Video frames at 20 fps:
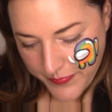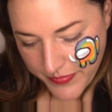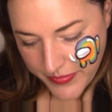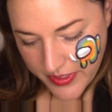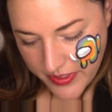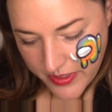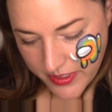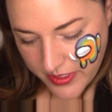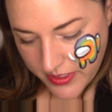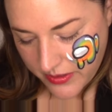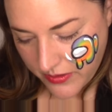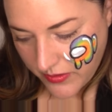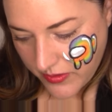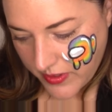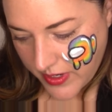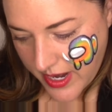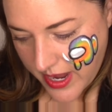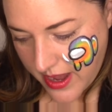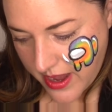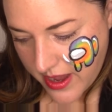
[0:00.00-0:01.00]
and then
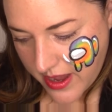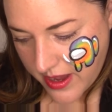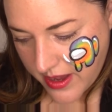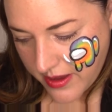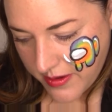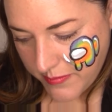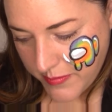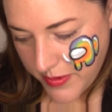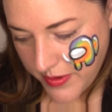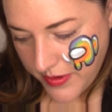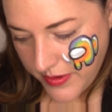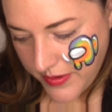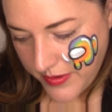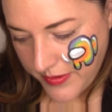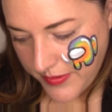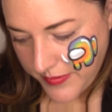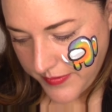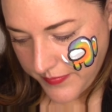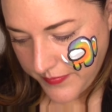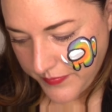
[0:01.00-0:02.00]
grab
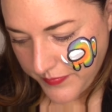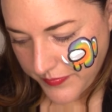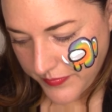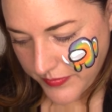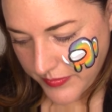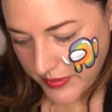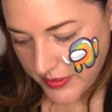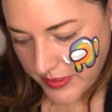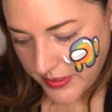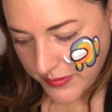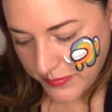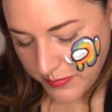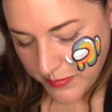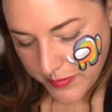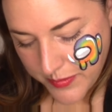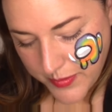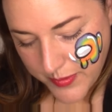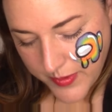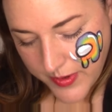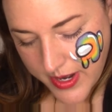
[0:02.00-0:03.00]
some
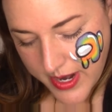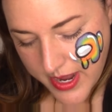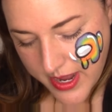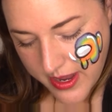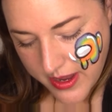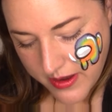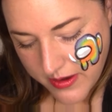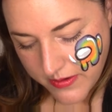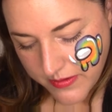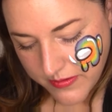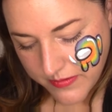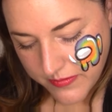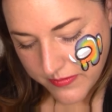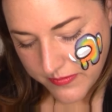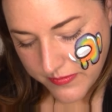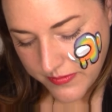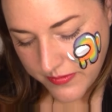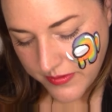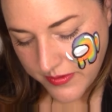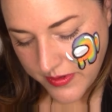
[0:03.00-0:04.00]

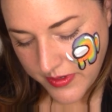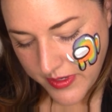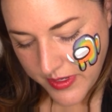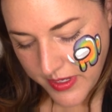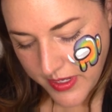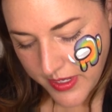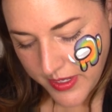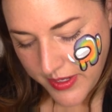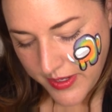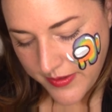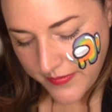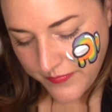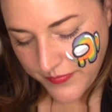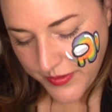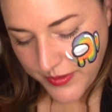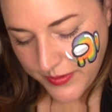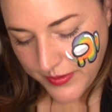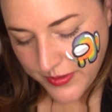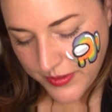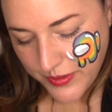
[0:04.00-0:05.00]
brown.
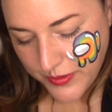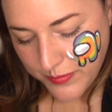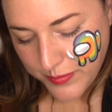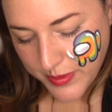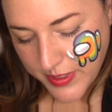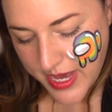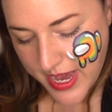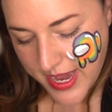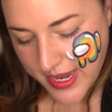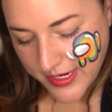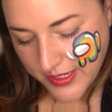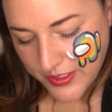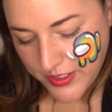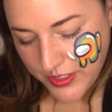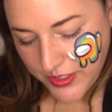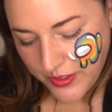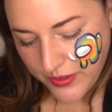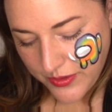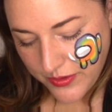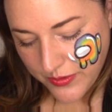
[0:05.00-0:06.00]
You could do black
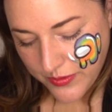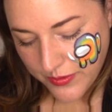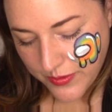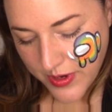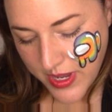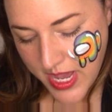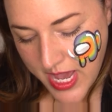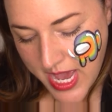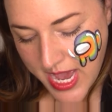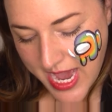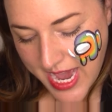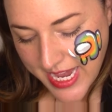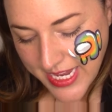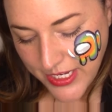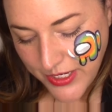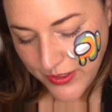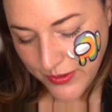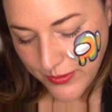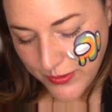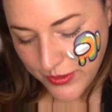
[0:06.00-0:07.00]
too. I
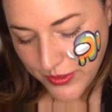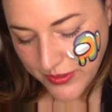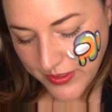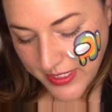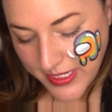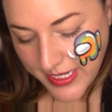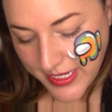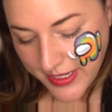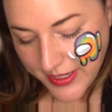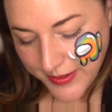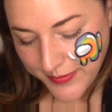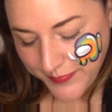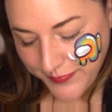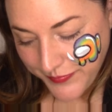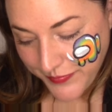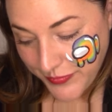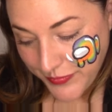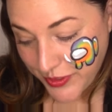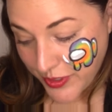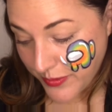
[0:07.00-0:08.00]
usually
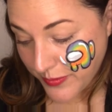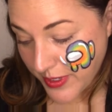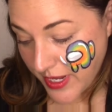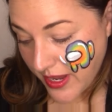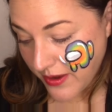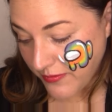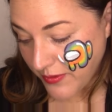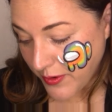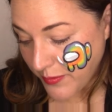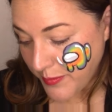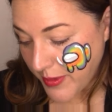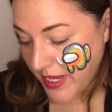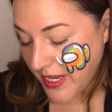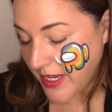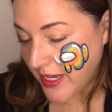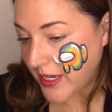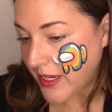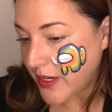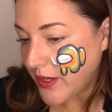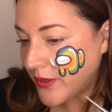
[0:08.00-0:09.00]
don't ever
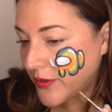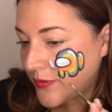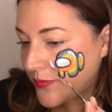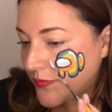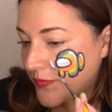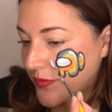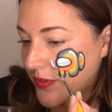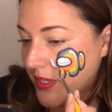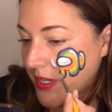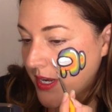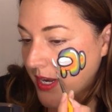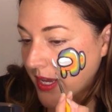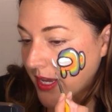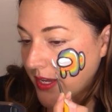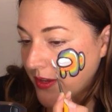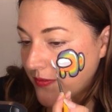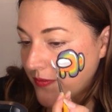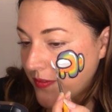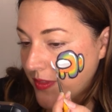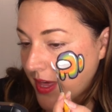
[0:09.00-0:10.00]
make the
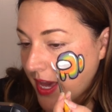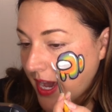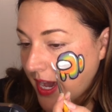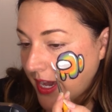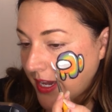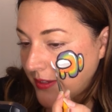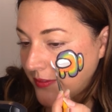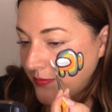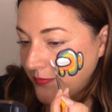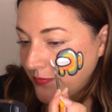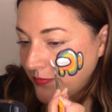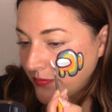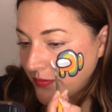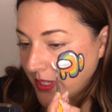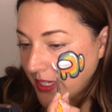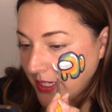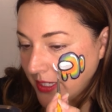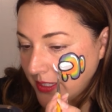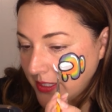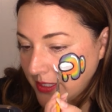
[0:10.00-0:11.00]
knife that
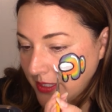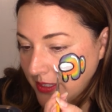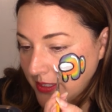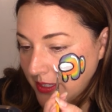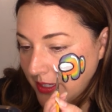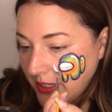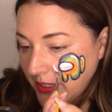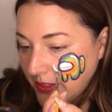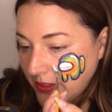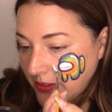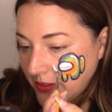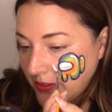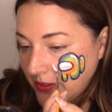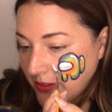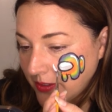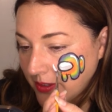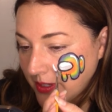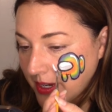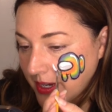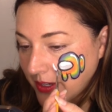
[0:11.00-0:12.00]
like detailed
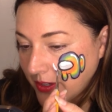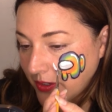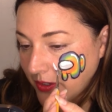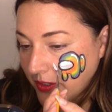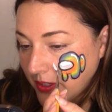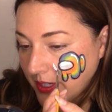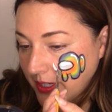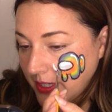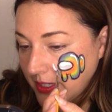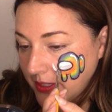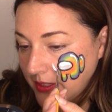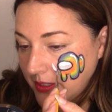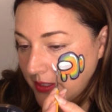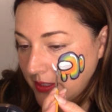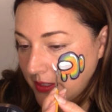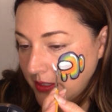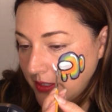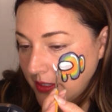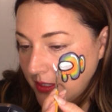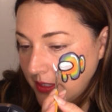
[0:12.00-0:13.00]
or that great
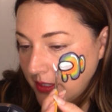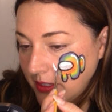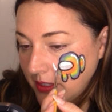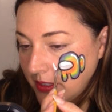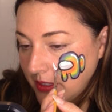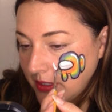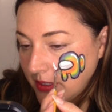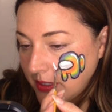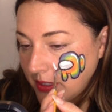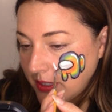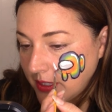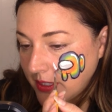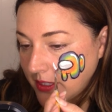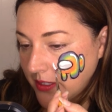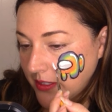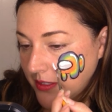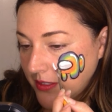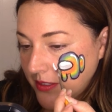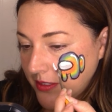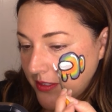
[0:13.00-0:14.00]

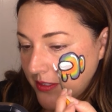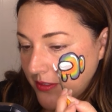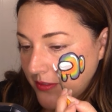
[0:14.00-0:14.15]
and